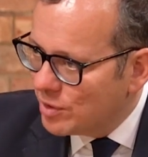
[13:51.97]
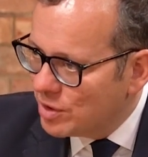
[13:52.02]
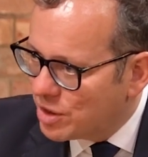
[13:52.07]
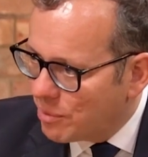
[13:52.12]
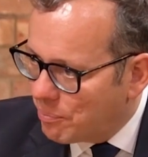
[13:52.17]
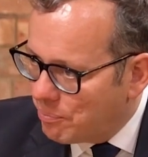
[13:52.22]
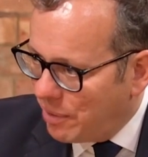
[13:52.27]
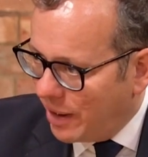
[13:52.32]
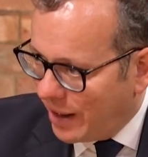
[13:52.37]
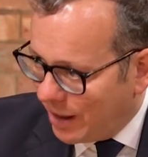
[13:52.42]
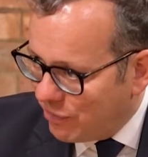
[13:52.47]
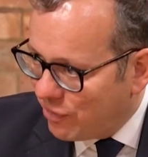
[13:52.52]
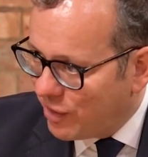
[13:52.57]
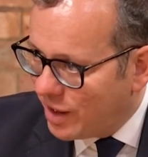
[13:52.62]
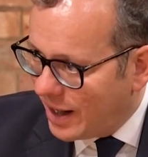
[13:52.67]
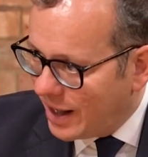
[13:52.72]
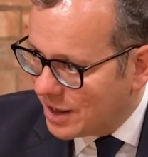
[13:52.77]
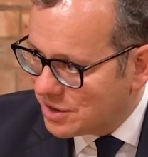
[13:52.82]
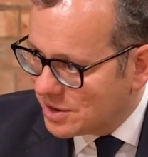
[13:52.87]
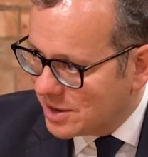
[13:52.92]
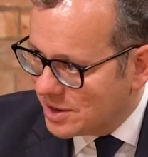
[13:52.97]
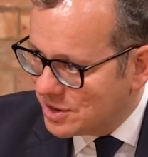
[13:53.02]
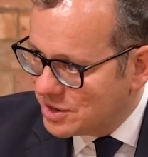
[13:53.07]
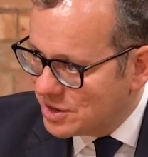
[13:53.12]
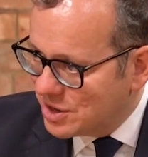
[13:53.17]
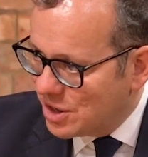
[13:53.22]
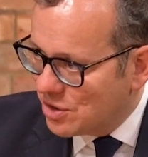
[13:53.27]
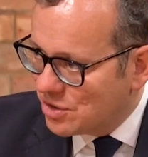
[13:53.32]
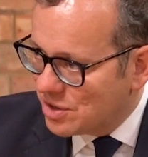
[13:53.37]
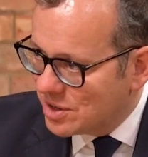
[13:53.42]
the big financial
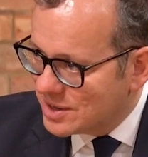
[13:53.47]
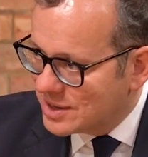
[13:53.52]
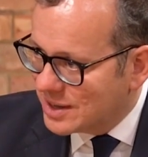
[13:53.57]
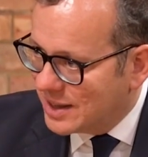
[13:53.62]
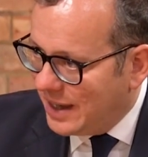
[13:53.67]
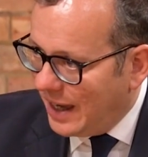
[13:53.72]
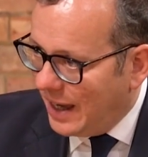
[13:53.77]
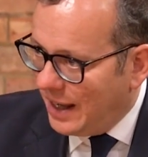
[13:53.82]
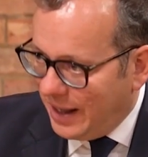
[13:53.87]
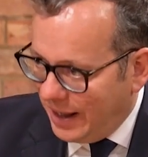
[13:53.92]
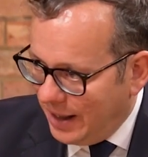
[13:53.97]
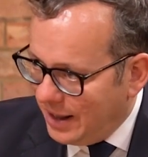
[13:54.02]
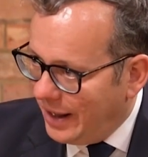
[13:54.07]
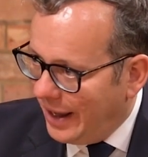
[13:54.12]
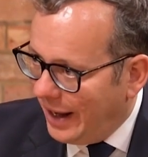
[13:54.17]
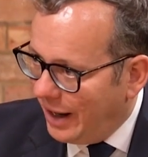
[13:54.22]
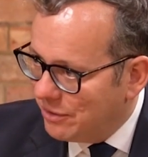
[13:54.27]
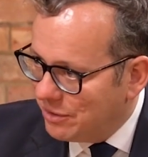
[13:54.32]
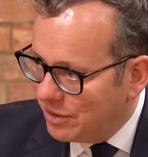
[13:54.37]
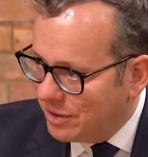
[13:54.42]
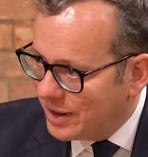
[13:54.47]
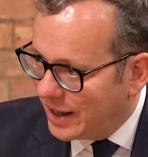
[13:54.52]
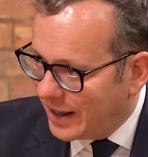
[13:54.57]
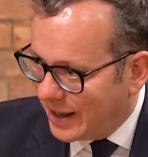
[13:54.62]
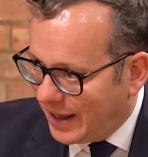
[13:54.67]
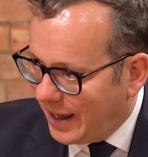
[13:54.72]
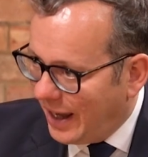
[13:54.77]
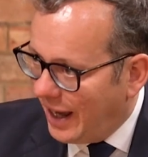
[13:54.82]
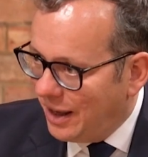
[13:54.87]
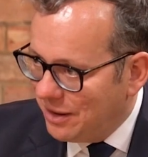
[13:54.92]
institutions get it now, that they
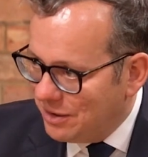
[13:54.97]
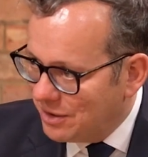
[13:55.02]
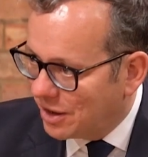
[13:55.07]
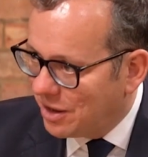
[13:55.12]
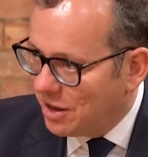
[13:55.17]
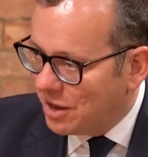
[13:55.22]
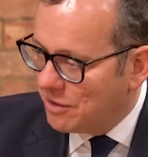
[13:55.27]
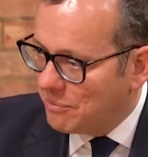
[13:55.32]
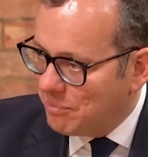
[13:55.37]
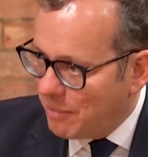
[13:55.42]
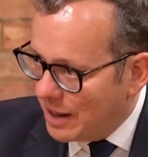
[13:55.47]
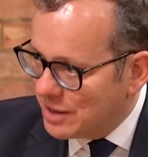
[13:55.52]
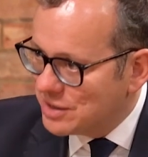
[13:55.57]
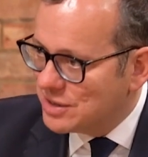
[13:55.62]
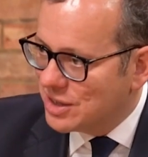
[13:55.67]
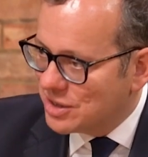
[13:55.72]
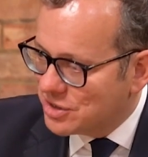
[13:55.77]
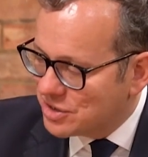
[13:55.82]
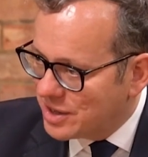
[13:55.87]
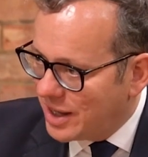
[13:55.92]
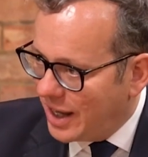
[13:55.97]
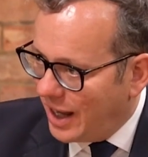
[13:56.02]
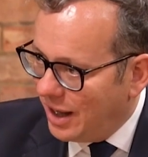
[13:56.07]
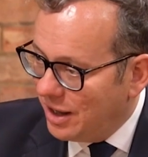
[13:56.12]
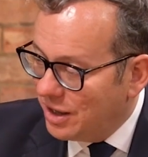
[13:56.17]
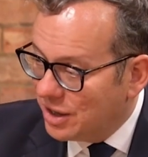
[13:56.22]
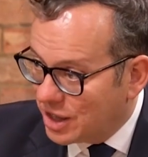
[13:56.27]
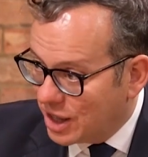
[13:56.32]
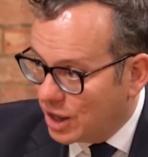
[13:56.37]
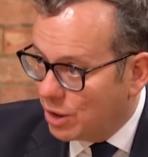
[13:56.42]
get the kind of message
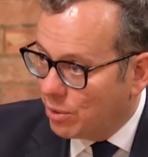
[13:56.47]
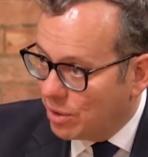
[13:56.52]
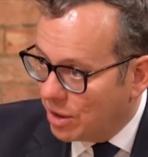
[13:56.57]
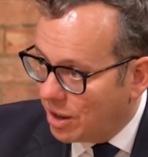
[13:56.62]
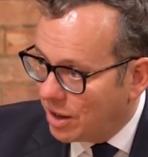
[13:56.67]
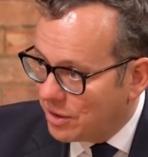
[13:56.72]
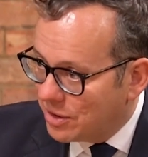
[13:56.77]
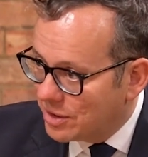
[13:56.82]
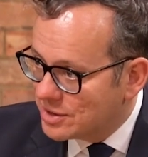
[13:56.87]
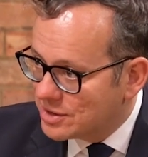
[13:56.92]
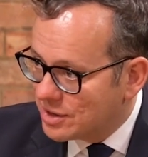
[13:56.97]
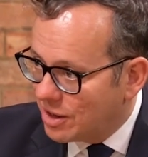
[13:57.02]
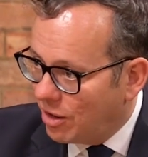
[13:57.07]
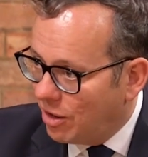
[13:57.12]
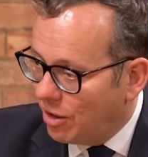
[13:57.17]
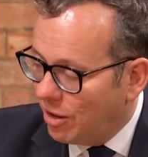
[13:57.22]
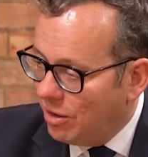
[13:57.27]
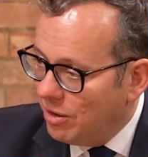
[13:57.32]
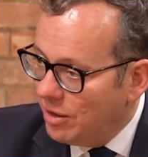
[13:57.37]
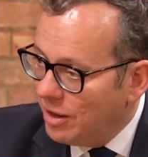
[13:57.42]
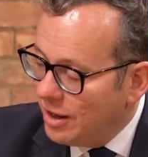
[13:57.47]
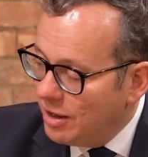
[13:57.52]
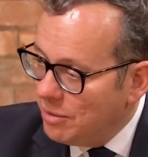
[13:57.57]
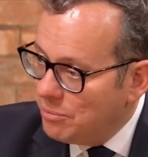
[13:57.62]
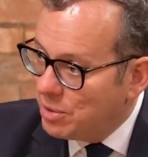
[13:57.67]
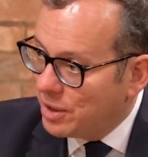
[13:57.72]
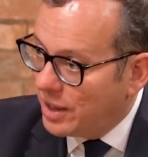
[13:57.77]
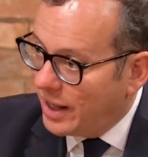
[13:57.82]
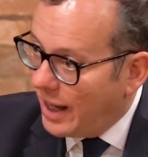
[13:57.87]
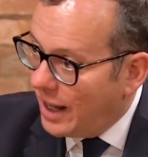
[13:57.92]
that you and others are
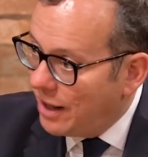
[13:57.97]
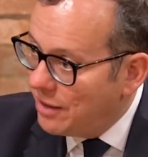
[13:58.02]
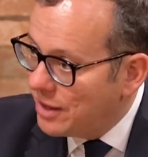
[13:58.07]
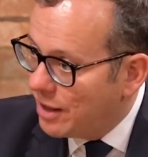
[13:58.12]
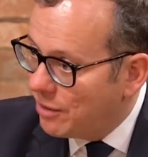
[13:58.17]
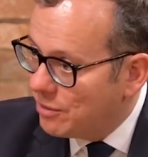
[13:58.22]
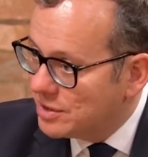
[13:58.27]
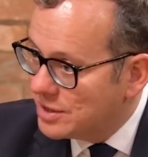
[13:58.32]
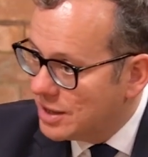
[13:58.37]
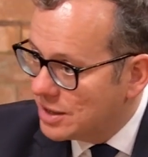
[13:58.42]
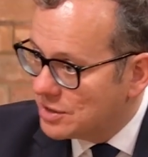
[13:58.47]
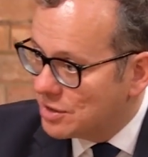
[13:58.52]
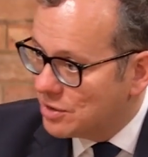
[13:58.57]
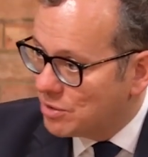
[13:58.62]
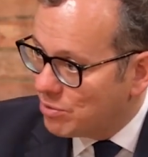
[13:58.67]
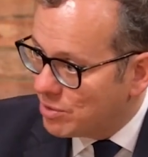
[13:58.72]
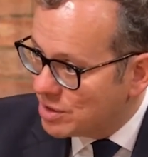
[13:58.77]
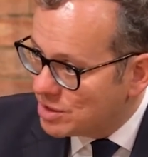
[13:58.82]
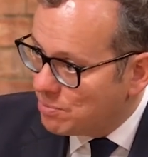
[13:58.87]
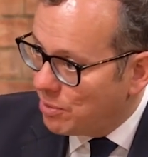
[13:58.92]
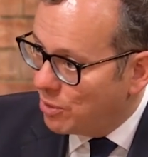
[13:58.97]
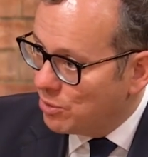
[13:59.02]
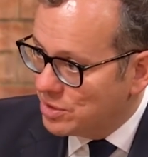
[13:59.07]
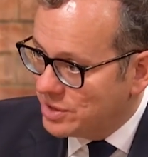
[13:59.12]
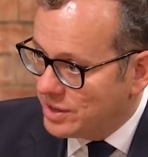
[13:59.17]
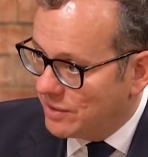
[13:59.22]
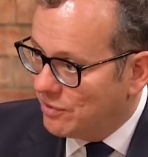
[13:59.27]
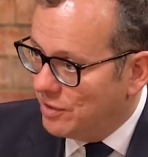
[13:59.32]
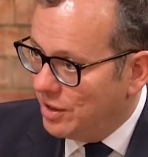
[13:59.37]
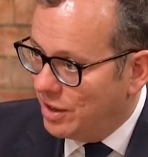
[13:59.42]
putting out there in terms of the
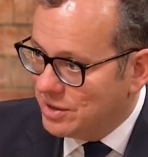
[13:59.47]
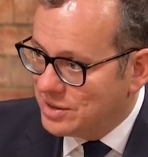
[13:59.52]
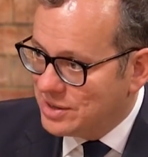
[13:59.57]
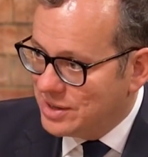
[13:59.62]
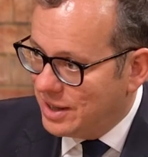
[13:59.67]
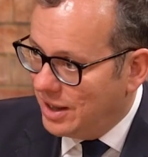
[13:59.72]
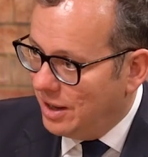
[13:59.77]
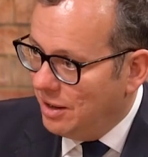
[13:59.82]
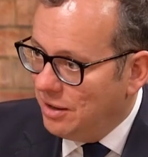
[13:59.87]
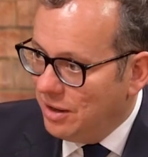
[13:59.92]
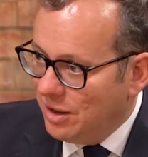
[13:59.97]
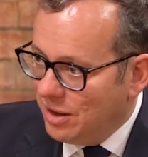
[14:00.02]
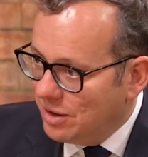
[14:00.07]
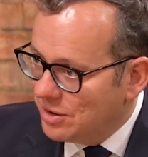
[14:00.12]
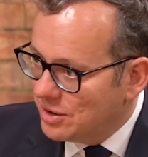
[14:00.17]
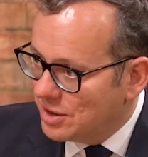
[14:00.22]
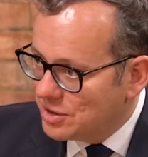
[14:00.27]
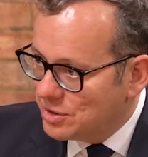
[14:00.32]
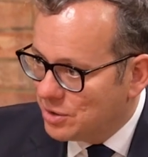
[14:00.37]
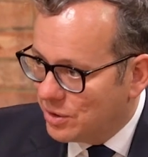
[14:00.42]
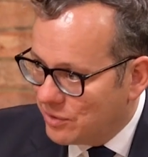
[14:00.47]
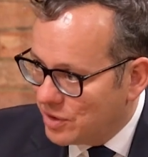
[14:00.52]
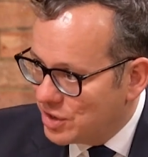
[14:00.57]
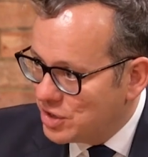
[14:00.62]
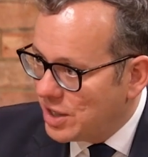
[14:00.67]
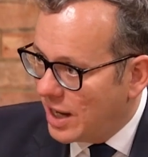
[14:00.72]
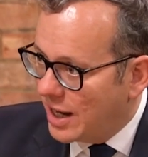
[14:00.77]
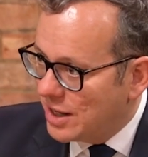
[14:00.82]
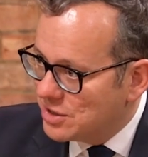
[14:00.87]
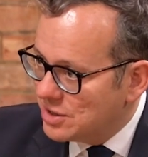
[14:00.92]
responsiveness, the sort of the
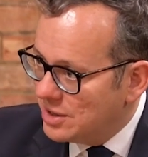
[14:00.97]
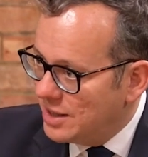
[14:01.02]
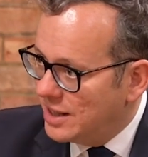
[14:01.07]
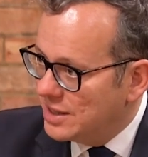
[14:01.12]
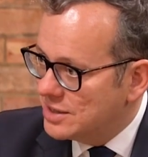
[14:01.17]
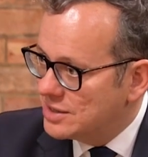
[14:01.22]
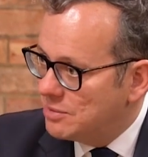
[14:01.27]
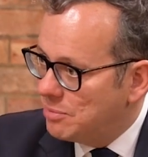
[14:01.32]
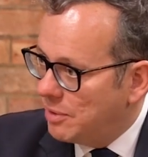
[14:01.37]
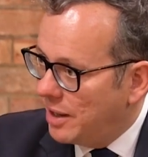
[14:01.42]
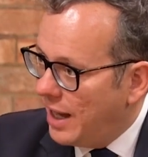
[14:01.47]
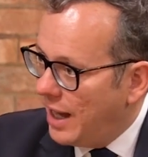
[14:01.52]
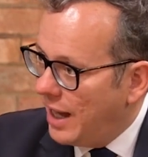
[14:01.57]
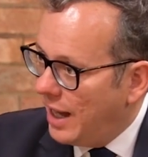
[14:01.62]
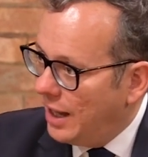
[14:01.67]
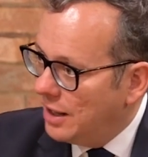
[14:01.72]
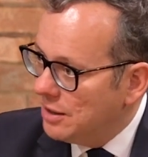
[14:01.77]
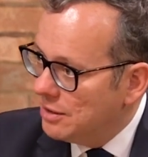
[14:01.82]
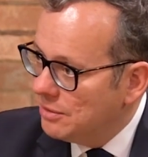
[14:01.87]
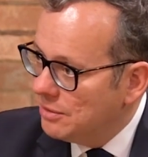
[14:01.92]
change that needs to be had?